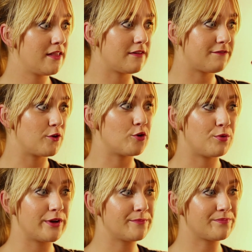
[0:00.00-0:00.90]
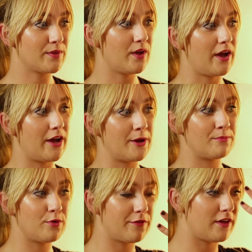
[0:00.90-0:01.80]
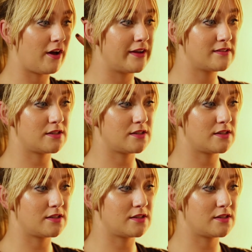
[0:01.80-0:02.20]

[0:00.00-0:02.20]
the focal point of the eyes,